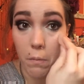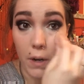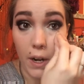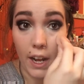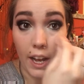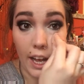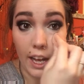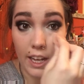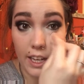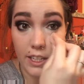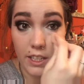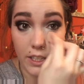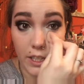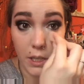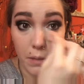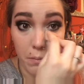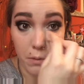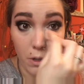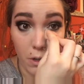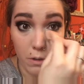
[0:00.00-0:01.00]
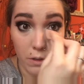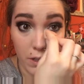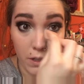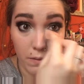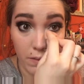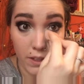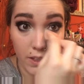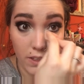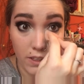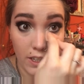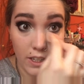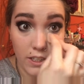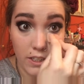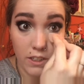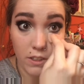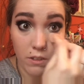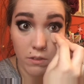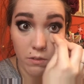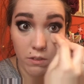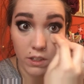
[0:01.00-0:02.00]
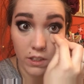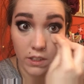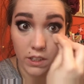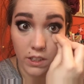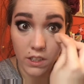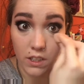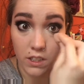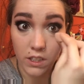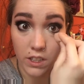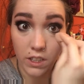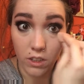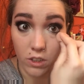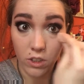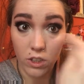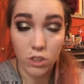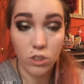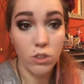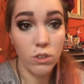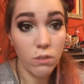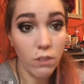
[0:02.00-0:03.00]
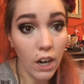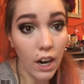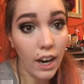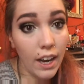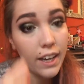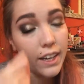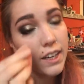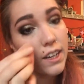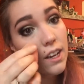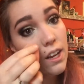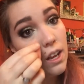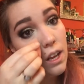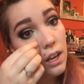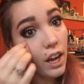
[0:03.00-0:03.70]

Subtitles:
but I had to keep going because I didn't want the concealer to dry.